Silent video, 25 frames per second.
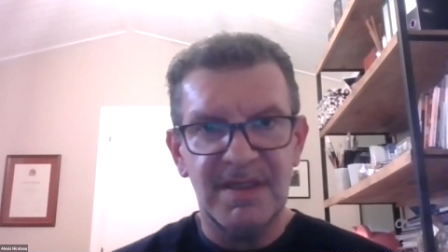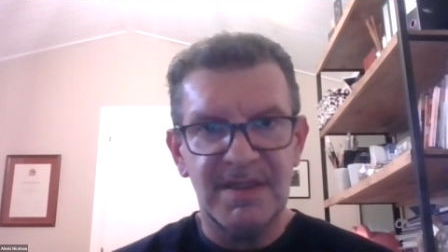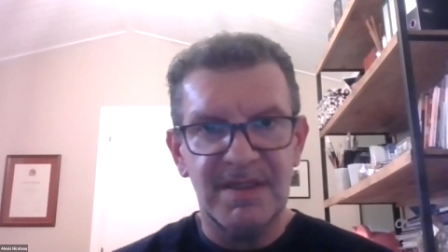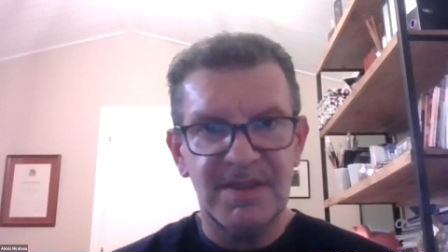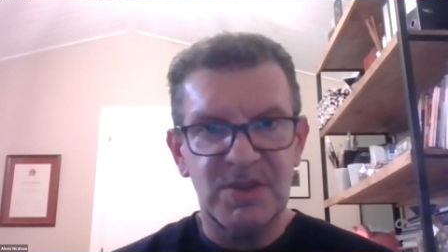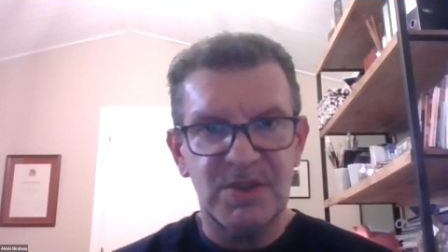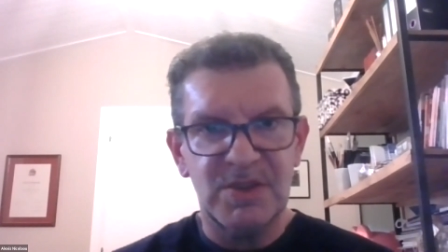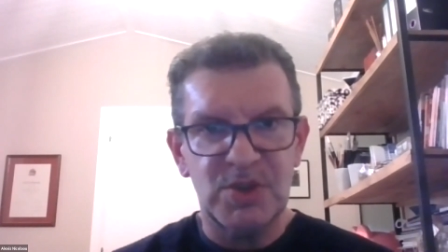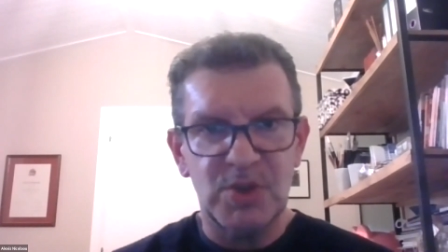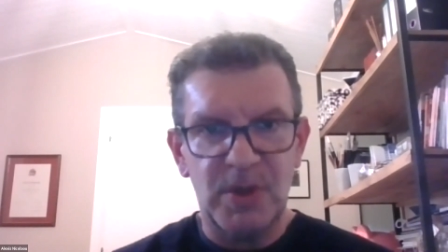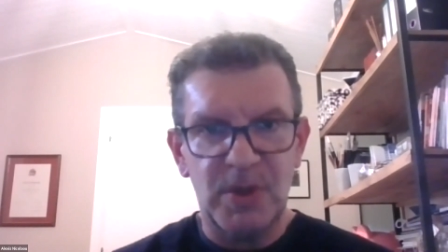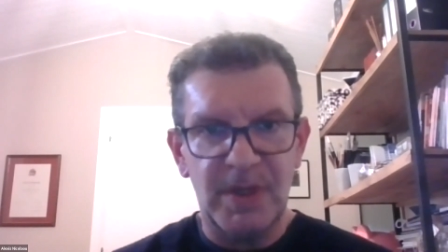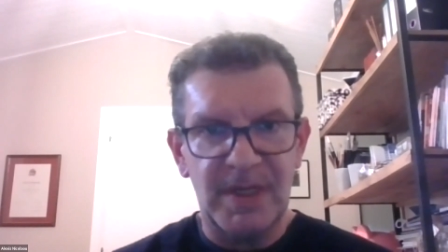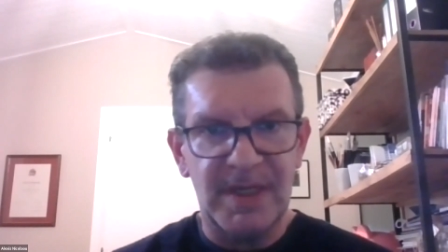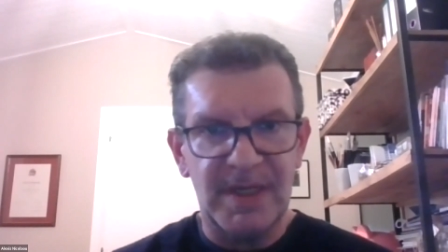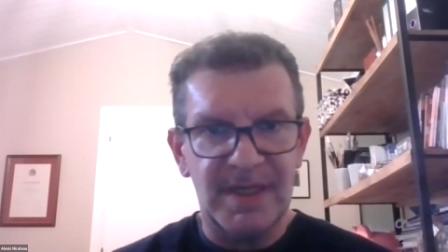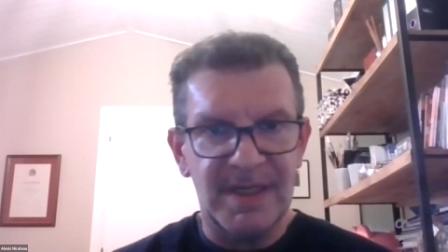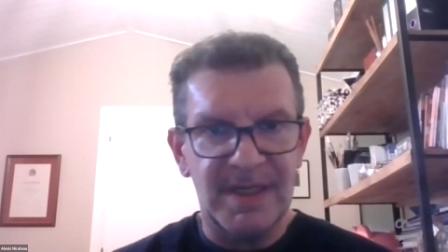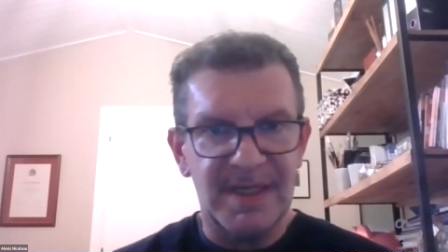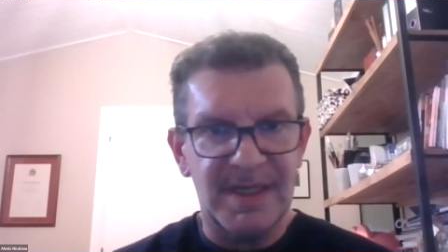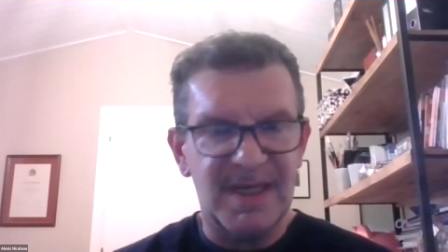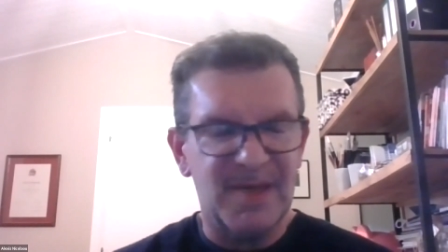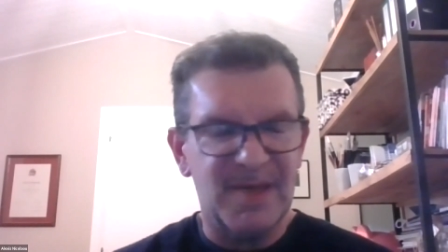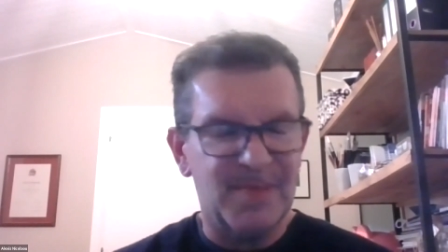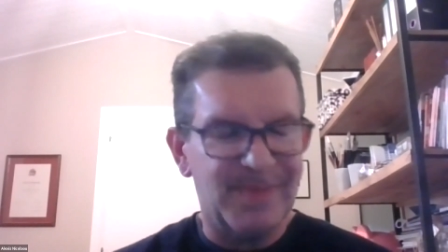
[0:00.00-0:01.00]
solar
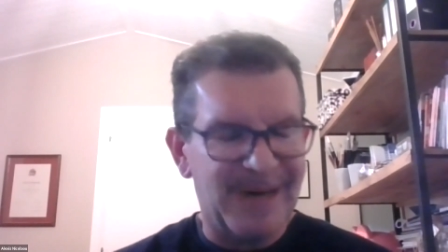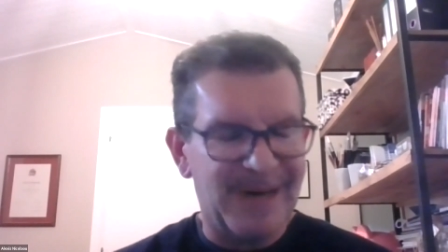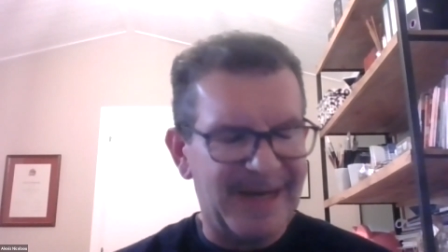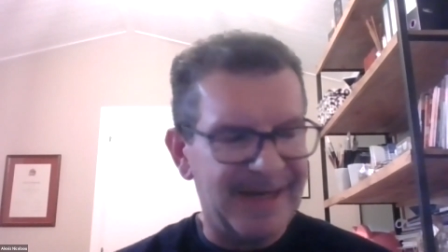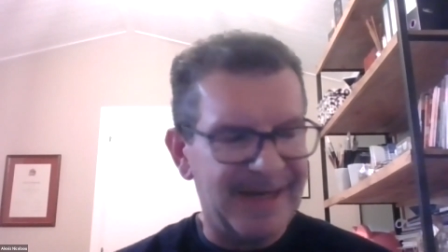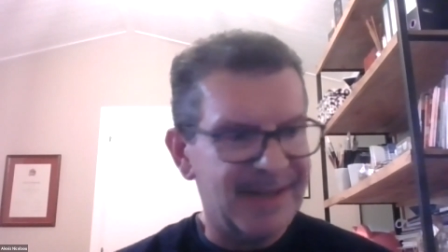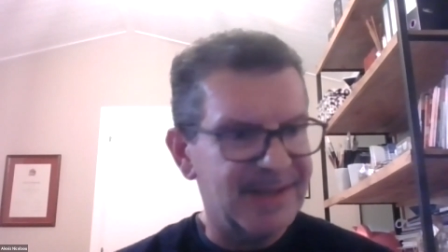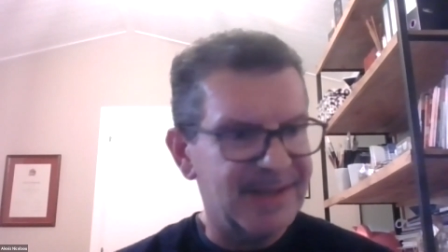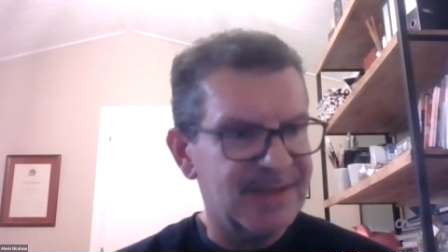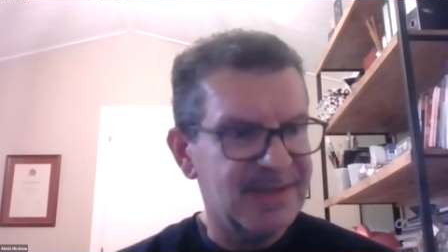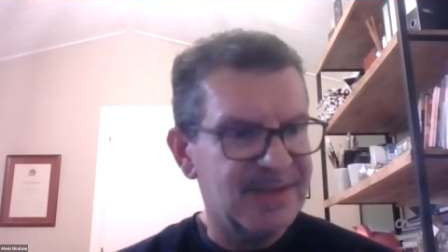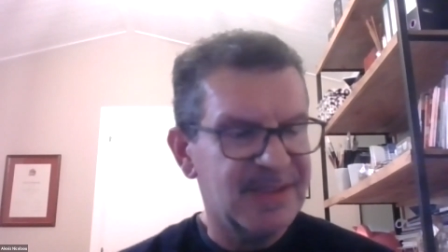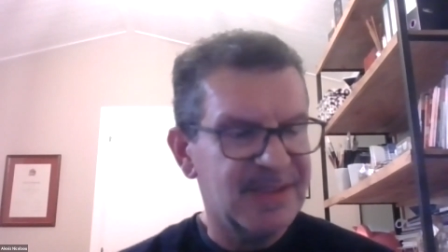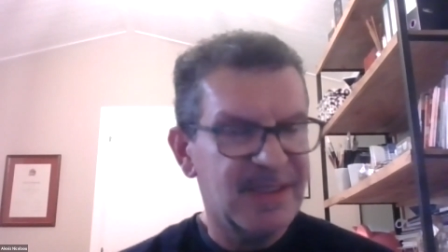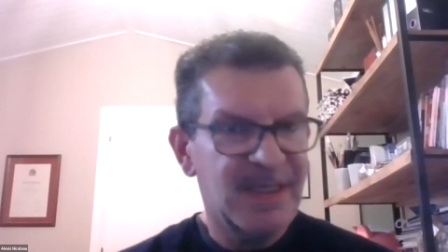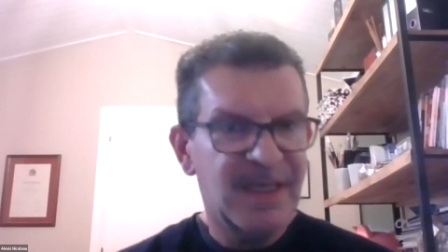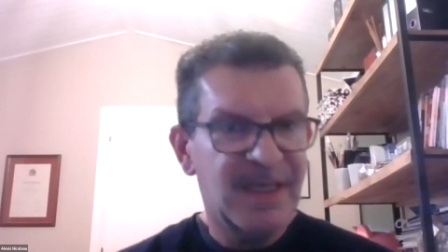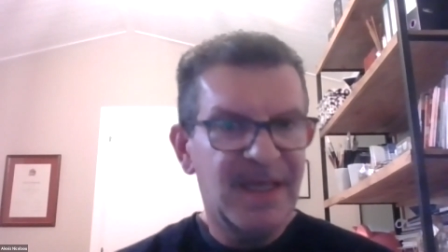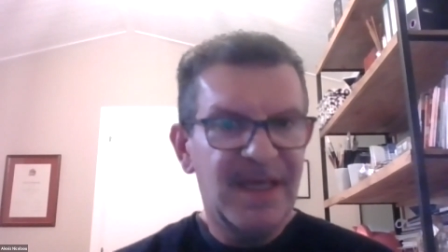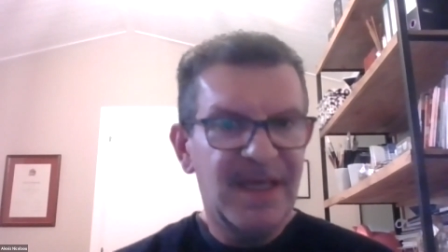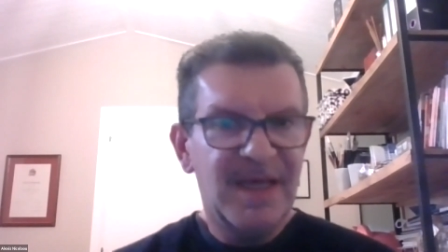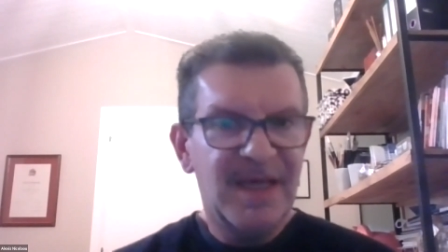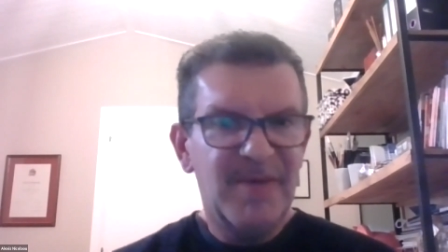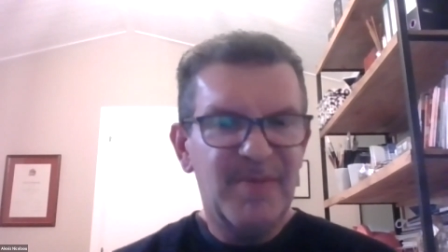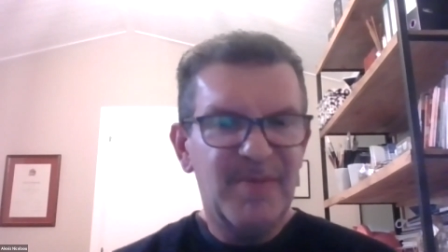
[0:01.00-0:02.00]
panels,
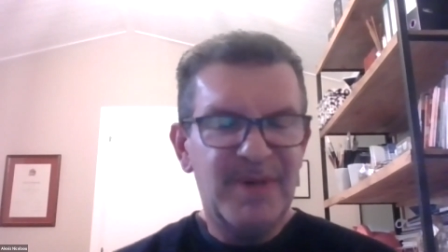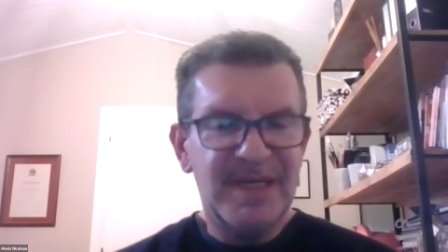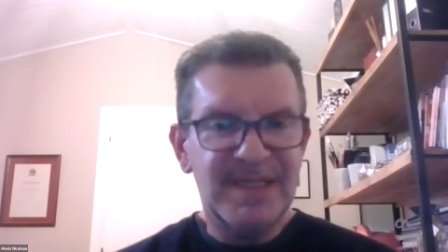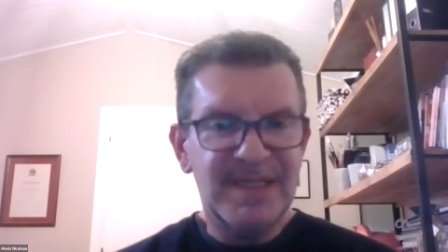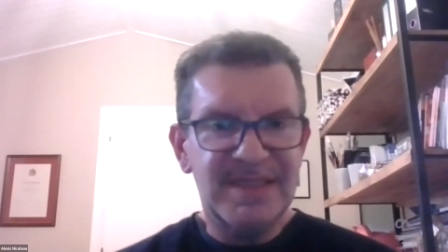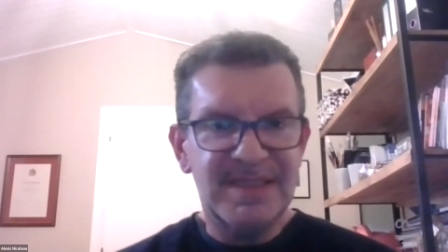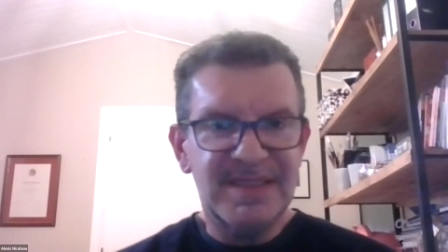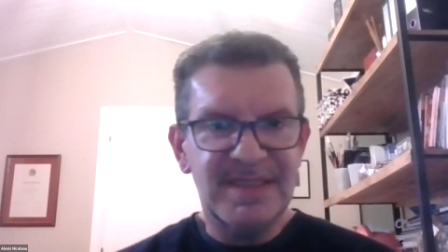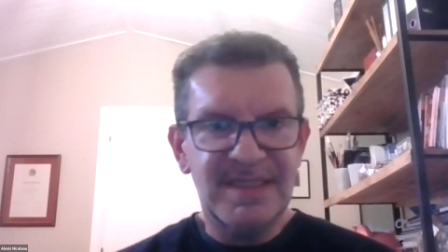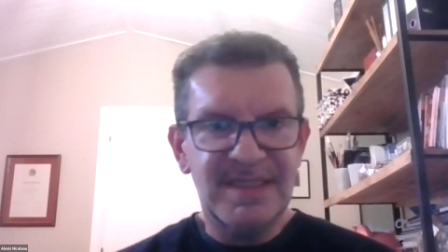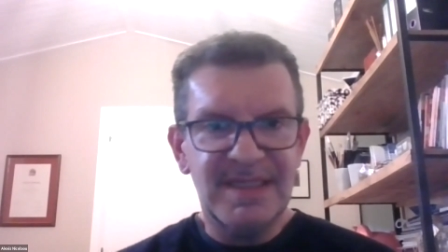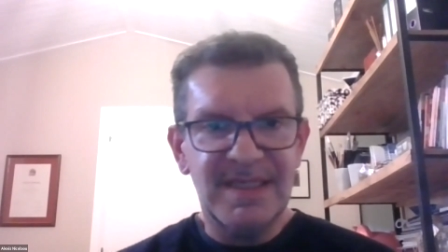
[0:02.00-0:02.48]
but